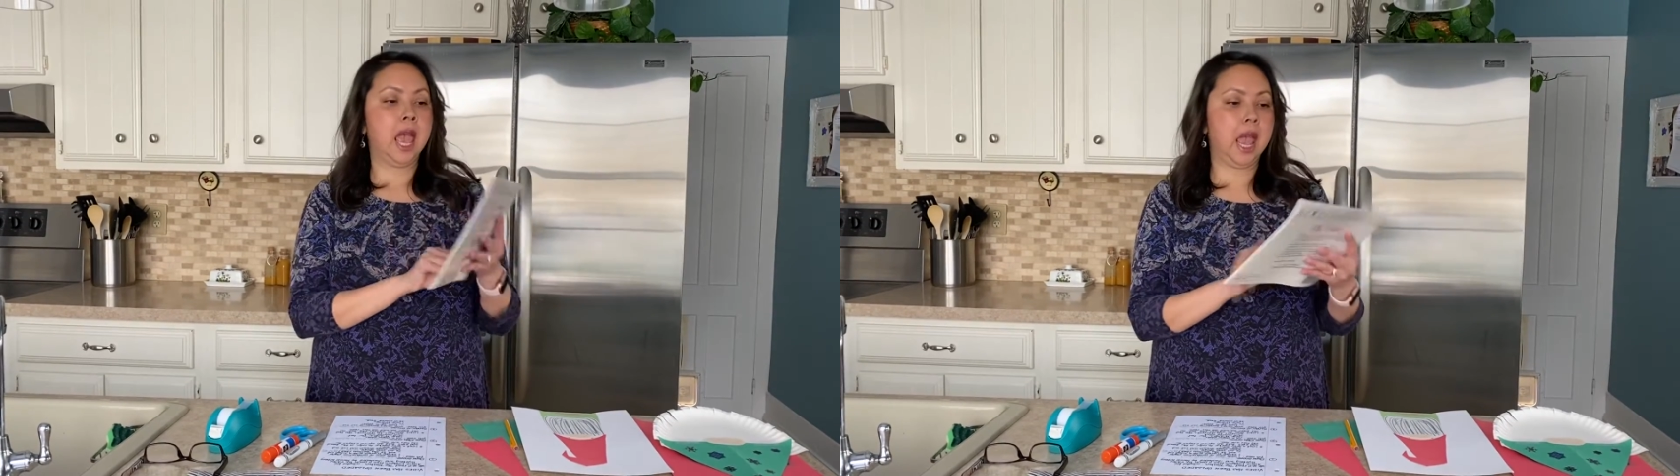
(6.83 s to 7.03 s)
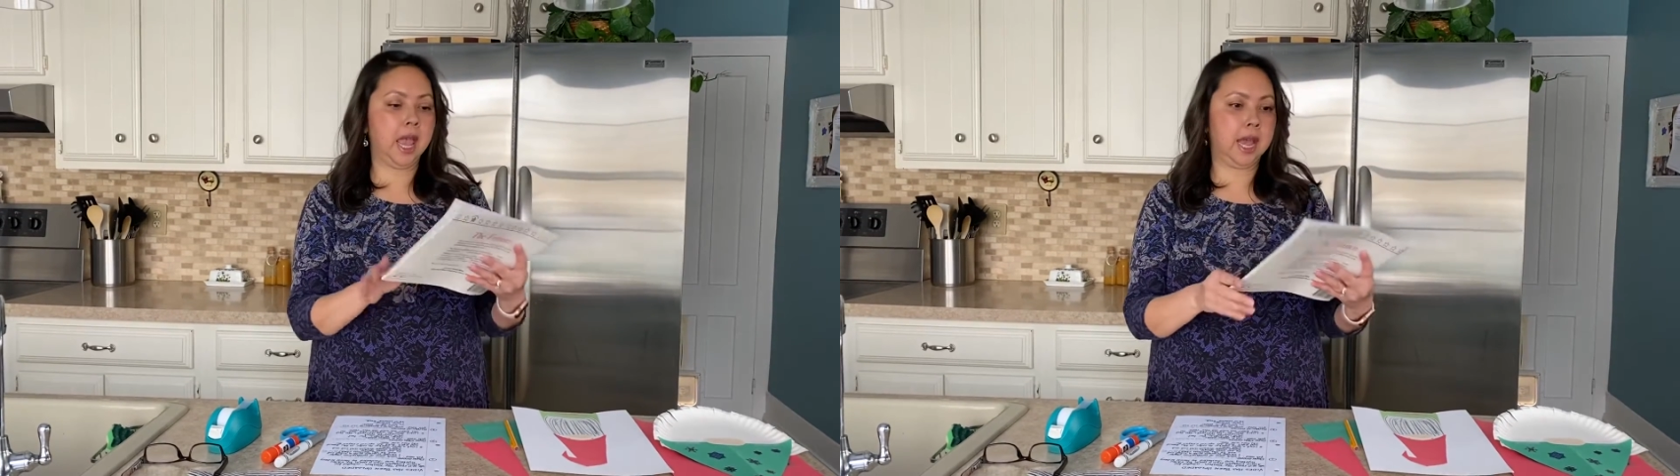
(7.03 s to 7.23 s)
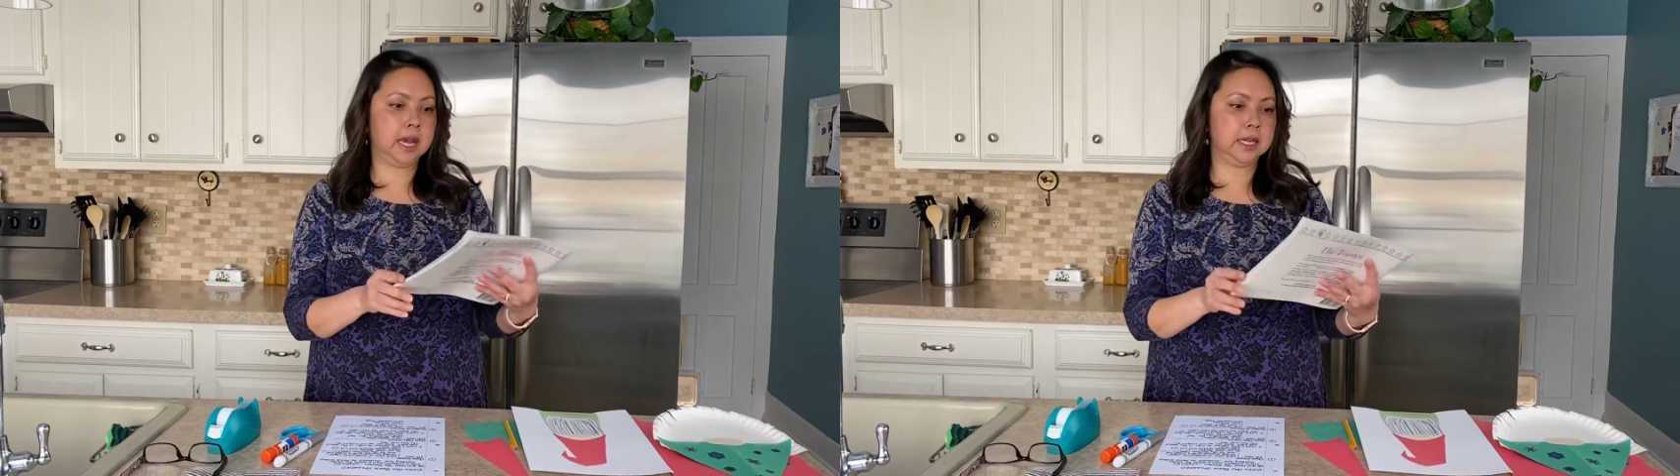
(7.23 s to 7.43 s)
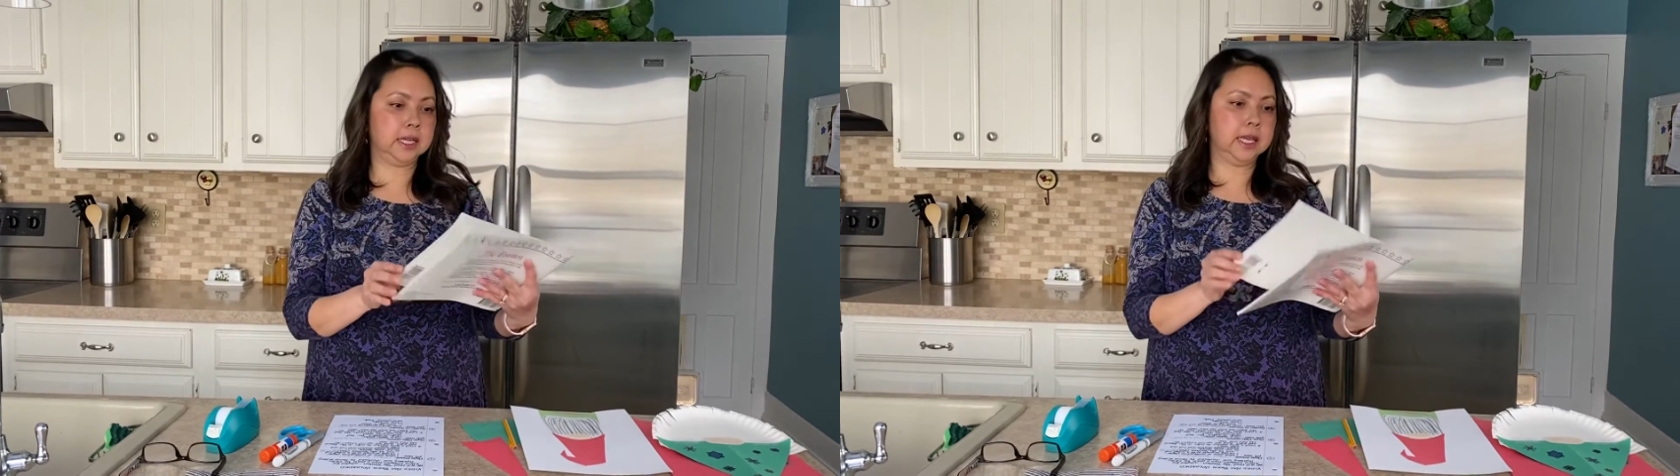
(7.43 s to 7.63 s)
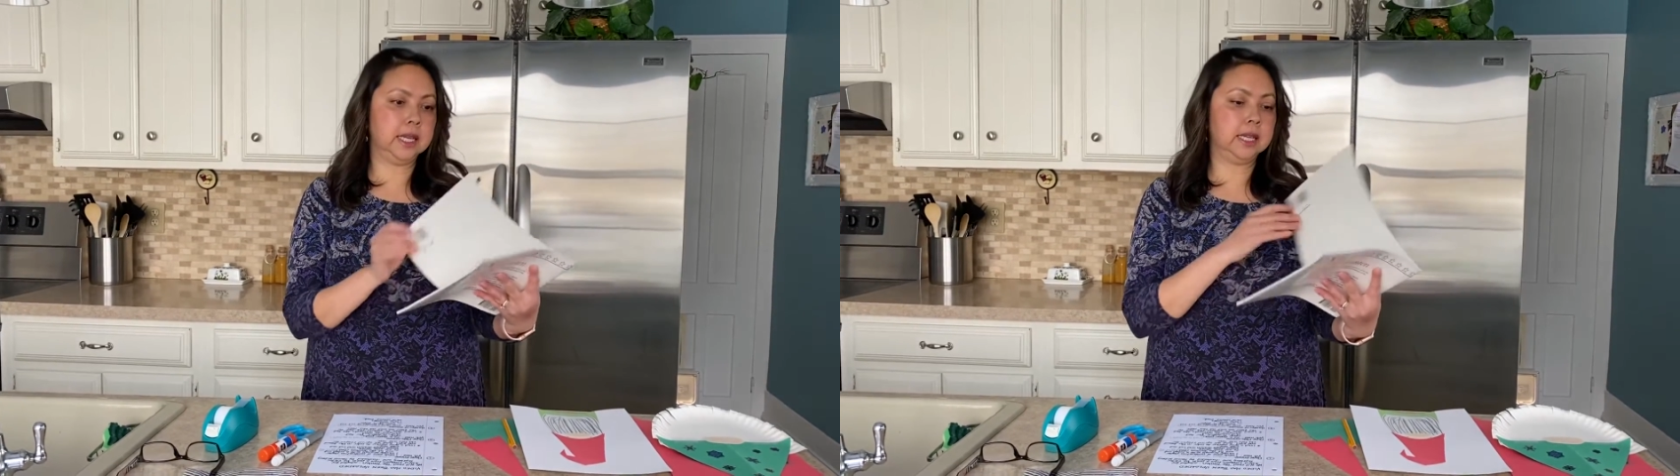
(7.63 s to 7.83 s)
and
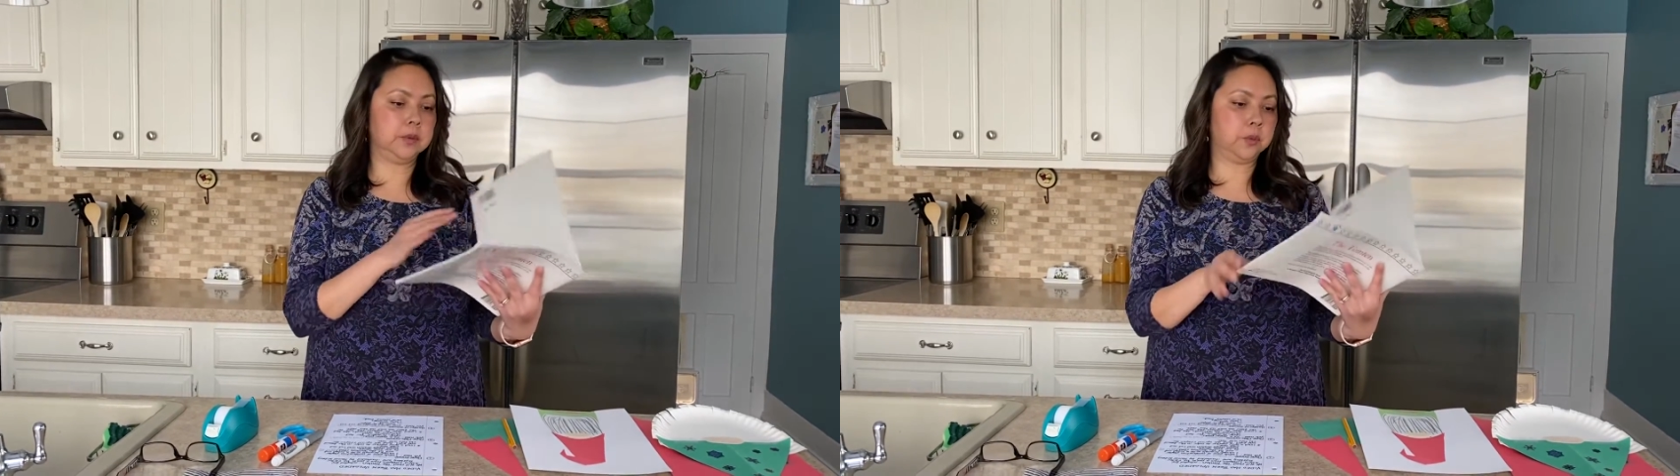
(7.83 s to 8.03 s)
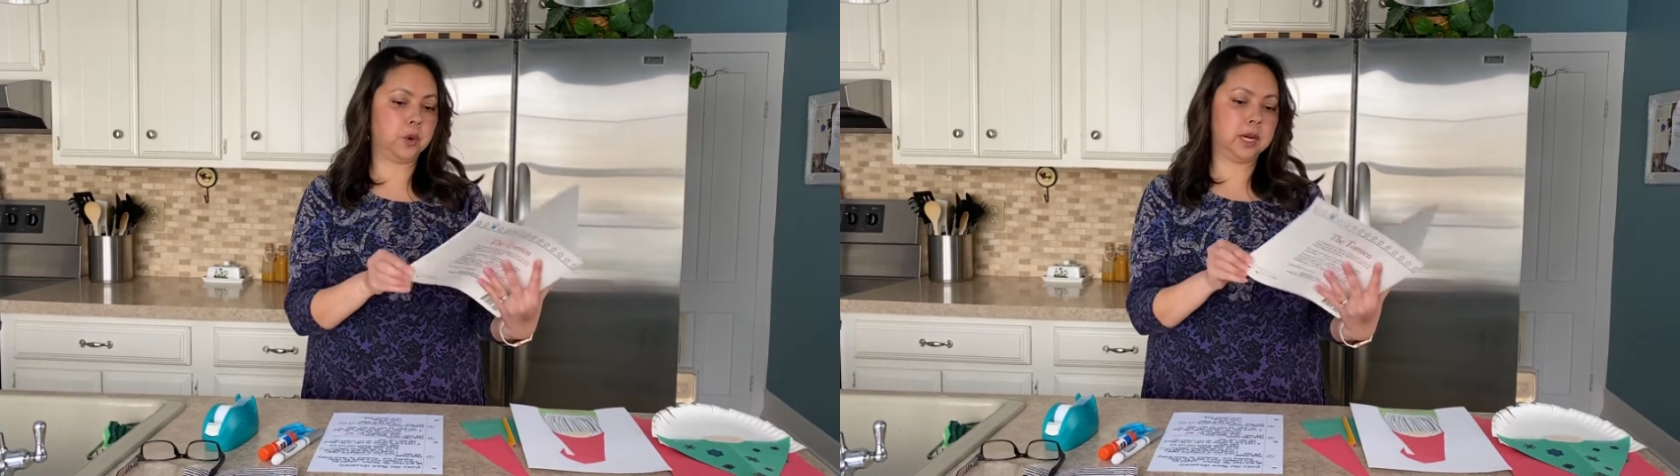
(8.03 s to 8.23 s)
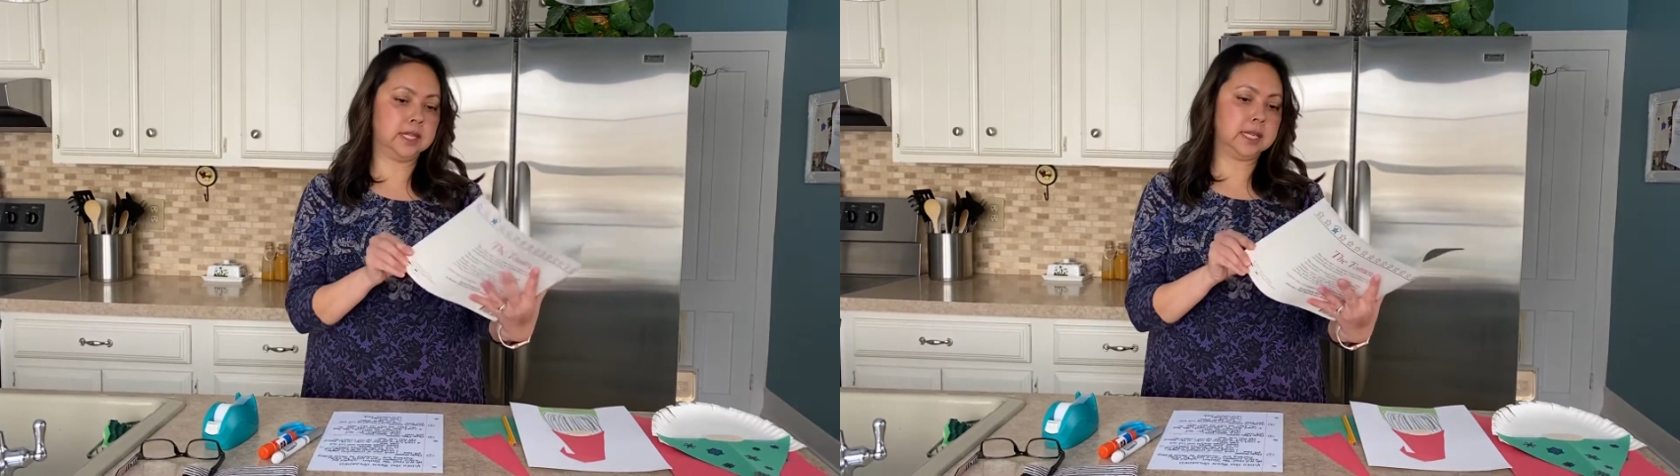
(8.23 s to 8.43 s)
it was